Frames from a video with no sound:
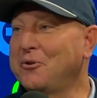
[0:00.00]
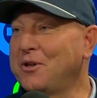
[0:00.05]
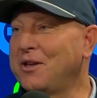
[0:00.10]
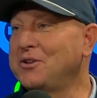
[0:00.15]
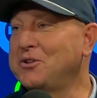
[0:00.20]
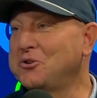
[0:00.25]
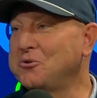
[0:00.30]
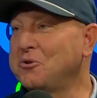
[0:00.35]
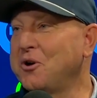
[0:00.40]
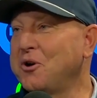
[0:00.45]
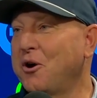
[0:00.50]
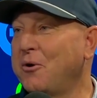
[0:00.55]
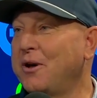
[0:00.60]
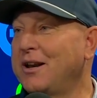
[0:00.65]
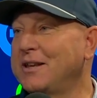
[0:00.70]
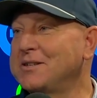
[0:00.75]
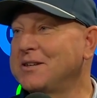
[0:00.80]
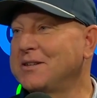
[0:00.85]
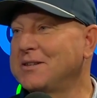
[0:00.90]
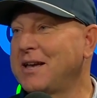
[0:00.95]
As you go
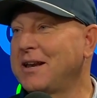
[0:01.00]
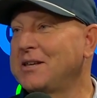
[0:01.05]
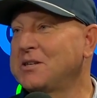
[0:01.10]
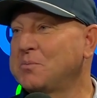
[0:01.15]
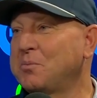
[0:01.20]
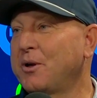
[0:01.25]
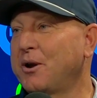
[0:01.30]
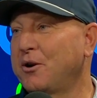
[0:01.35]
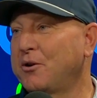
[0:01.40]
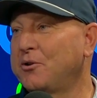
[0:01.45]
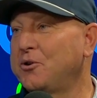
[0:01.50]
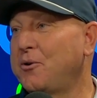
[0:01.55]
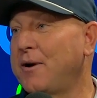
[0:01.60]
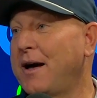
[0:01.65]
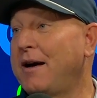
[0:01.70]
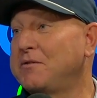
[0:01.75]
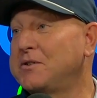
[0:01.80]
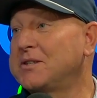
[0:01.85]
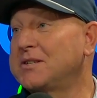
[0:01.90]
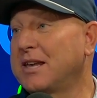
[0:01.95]
in as a tennis player, you
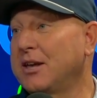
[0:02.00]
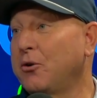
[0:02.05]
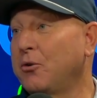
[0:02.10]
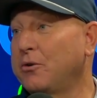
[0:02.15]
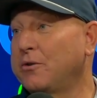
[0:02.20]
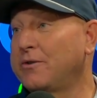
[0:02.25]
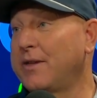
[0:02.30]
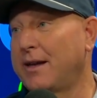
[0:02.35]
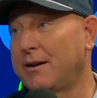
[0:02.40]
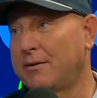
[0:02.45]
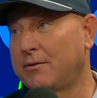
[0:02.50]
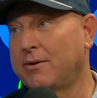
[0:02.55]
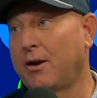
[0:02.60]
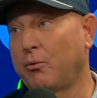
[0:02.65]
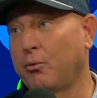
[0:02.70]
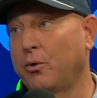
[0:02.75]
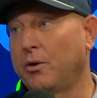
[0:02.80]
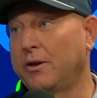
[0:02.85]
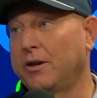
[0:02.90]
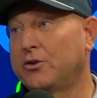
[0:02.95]
have skills
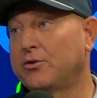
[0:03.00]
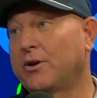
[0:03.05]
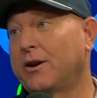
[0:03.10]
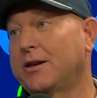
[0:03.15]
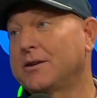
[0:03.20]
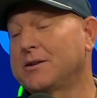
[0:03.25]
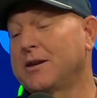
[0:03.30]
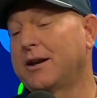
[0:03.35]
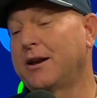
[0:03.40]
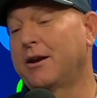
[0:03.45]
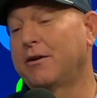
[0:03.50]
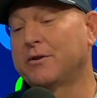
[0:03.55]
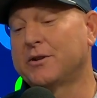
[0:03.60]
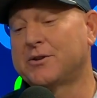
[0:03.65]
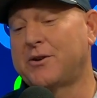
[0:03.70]
that really translate over.